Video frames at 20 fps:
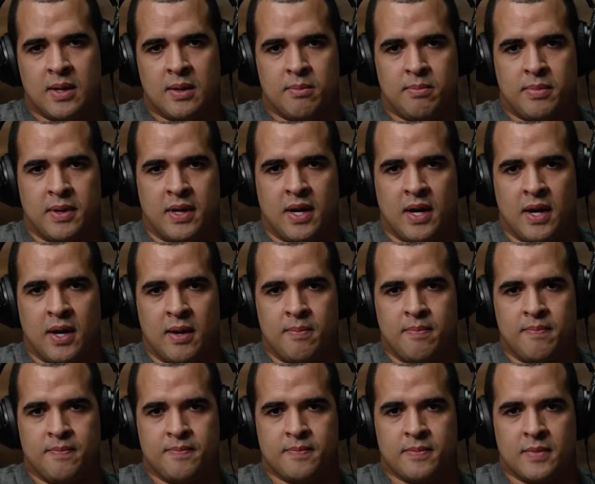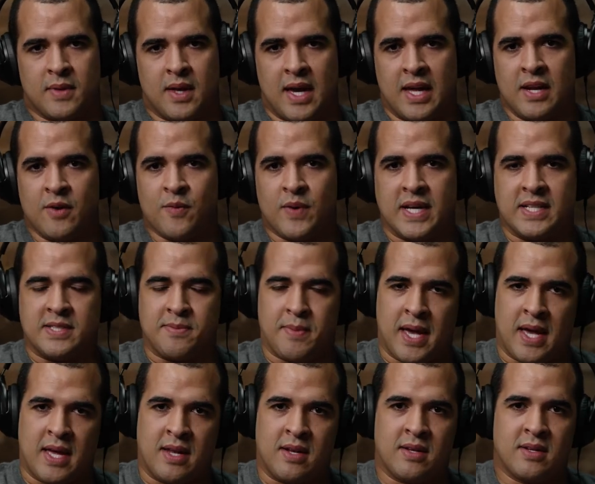But, anyways,
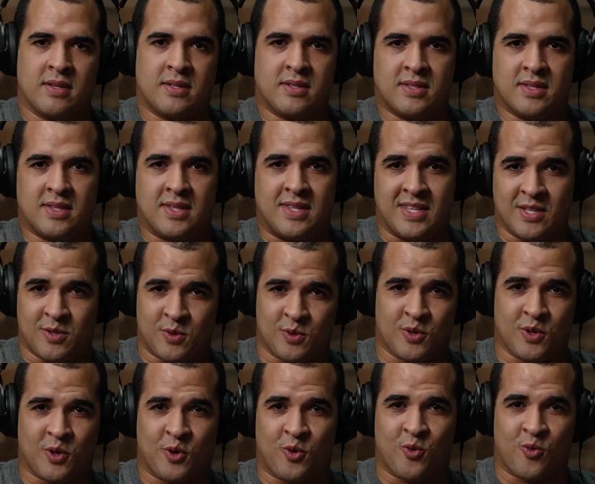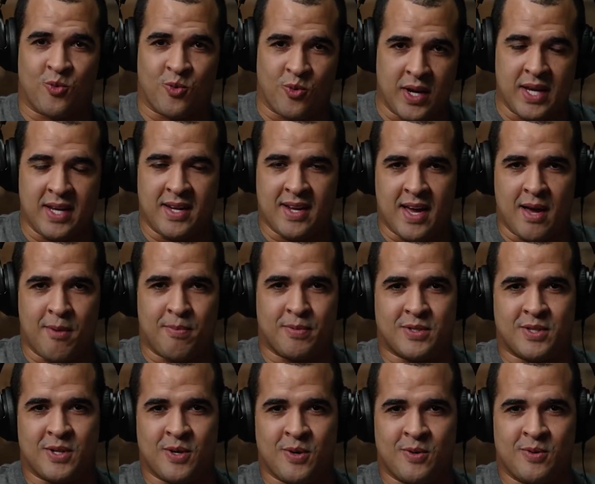man, this was a great
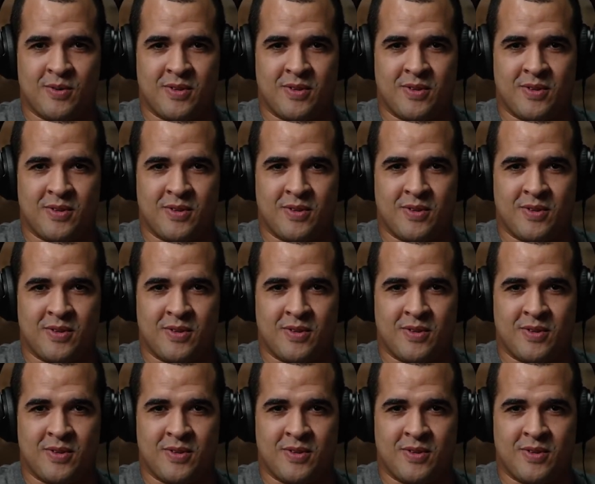episode.